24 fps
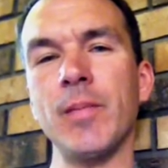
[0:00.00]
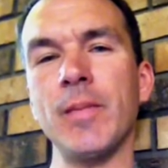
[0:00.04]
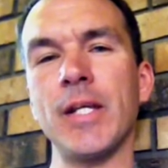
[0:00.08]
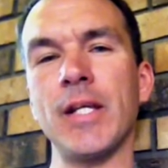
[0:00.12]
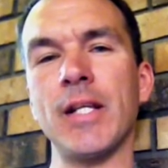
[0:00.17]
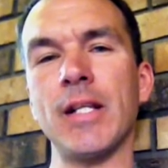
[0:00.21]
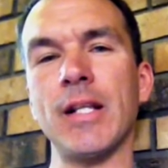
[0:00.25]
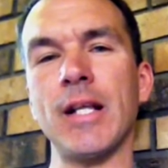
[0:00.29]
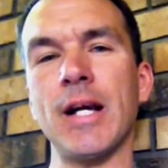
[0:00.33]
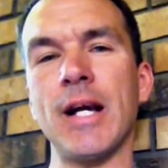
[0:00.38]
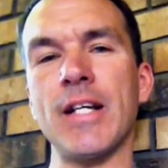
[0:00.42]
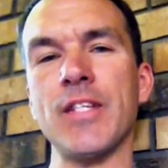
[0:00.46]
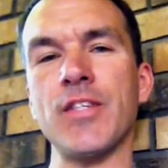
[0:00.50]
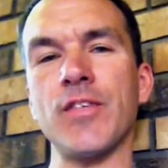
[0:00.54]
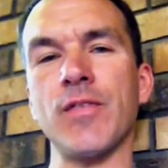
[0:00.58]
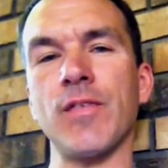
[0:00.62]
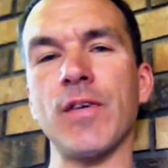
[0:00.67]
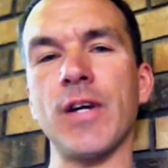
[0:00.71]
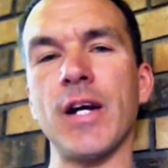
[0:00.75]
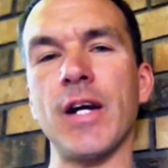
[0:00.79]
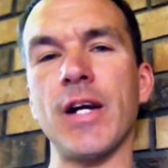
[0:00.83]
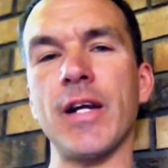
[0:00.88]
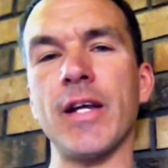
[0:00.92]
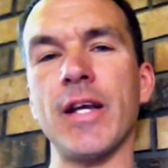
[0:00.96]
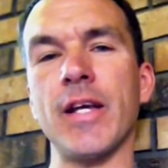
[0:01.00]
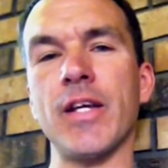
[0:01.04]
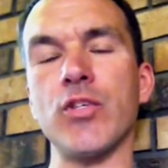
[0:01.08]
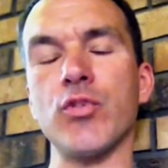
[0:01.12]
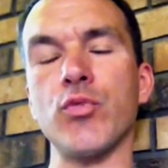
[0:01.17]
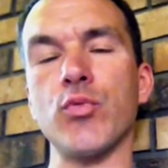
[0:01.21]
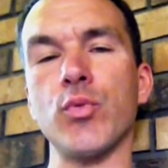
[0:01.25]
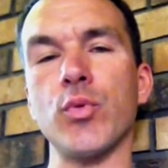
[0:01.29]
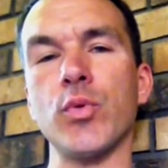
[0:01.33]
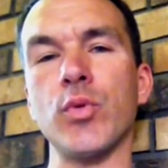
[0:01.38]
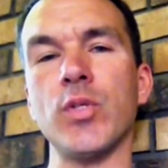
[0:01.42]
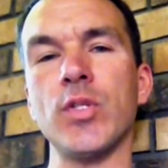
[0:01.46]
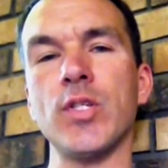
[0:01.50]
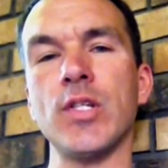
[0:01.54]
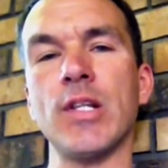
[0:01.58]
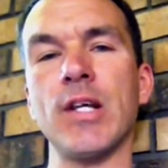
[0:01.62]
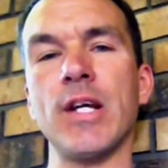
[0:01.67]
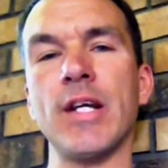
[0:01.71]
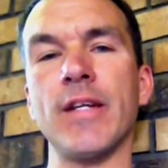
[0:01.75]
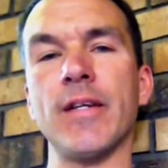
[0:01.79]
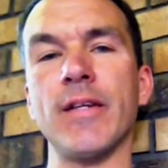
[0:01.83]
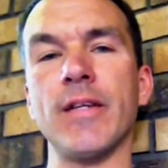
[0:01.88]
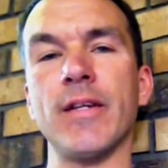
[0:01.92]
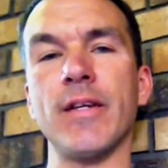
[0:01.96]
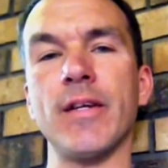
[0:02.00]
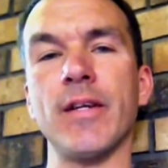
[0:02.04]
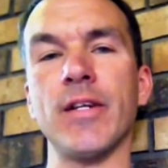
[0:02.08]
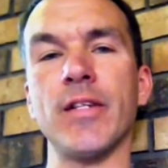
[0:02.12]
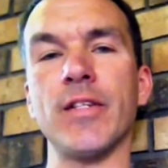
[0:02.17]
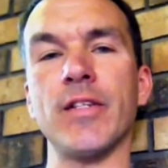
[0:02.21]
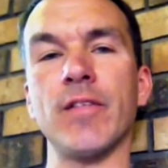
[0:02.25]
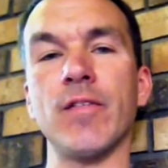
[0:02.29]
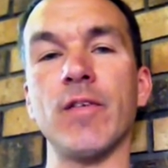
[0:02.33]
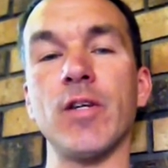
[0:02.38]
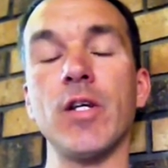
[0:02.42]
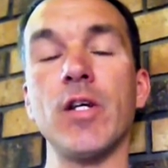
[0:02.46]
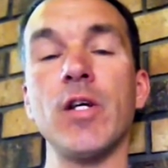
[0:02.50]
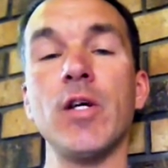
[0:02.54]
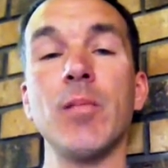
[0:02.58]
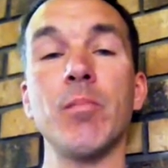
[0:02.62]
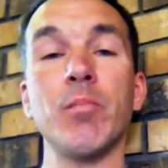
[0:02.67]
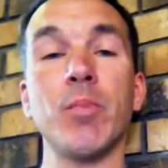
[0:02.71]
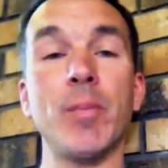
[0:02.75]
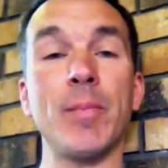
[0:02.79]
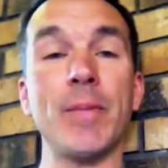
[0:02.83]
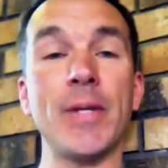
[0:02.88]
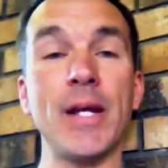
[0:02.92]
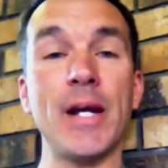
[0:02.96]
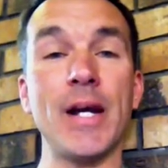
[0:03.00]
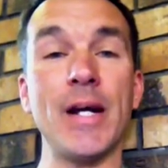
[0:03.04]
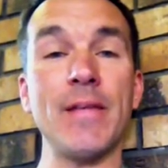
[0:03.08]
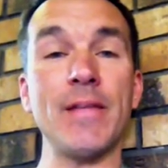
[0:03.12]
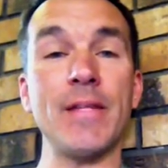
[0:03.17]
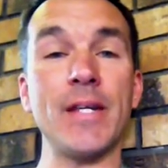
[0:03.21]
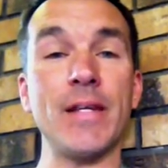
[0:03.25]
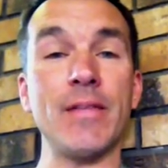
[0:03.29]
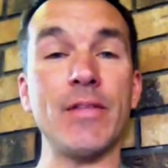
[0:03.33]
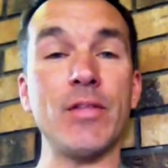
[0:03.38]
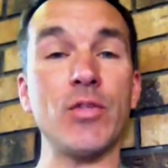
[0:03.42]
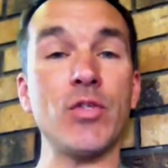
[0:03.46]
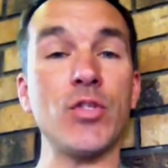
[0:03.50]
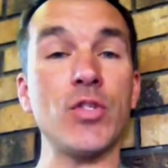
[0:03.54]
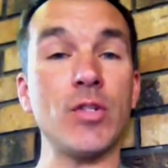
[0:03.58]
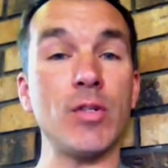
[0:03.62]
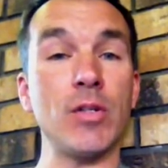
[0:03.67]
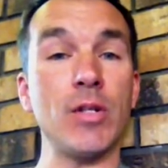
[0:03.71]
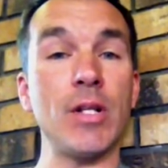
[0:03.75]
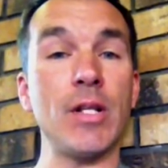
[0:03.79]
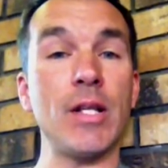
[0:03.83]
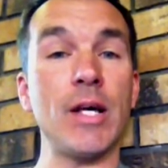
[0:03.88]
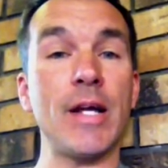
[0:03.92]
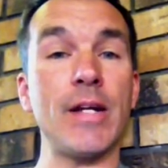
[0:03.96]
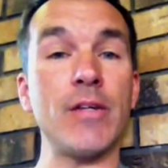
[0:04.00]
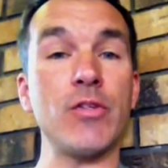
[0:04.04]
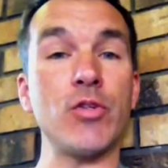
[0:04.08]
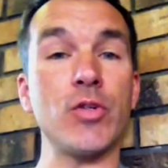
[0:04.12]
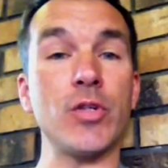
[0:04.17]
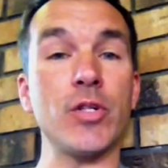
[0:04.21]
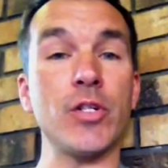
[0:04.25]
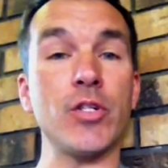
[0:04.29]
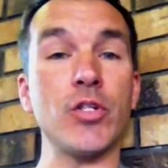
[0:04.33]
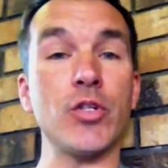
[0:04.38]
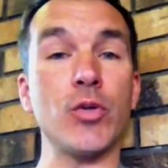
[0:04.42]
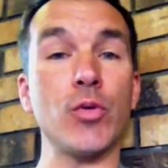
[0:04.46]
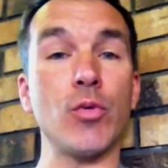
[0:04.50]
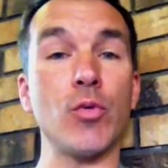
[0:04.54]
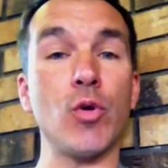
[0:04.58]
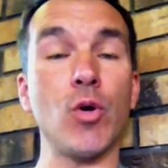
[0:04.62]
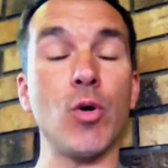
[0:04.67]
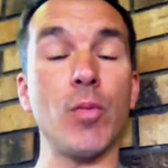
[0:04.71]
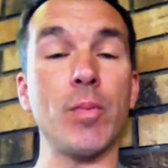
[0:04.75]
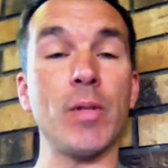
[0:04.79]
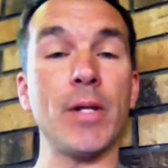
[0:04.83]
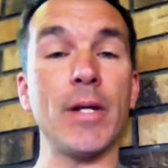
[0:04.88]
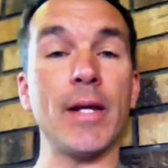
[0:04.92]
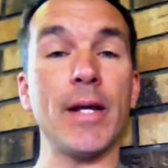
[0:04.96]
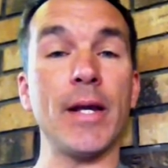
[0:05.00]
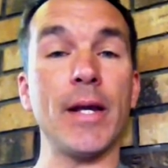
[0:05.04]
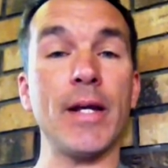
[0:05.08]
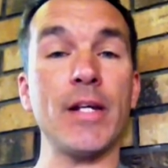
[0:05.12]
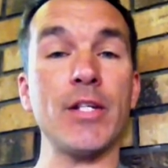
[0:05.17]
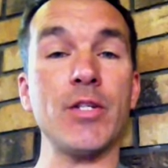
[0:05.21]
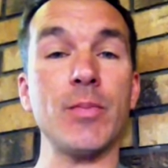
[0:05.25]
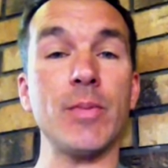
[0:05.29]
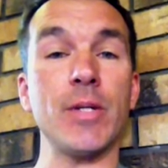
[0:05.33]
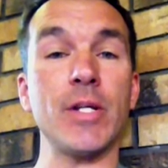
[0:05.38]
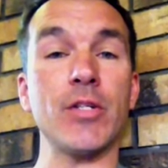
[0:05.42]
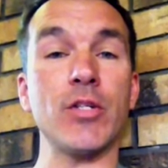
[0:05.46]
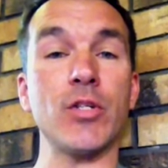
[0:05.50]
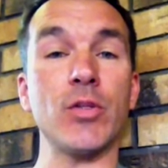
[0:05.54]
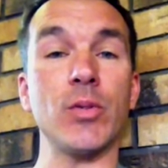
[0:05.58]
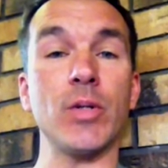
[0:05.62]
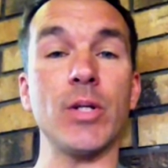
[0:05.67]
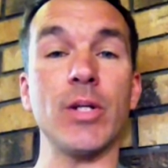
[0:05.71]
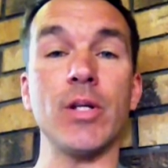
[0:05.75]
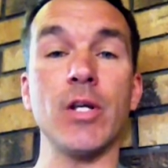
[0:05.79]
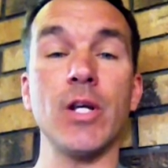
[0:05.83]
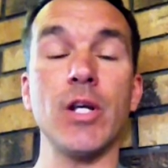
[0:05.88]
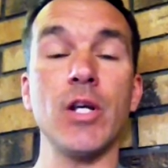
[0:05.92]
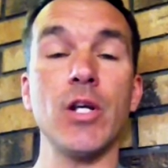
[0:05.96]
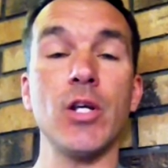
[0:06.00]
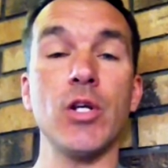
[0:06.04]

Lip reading: be classified as rules light and narrative, but beyond that, there's still a lot of traditional role-playing aspects to it.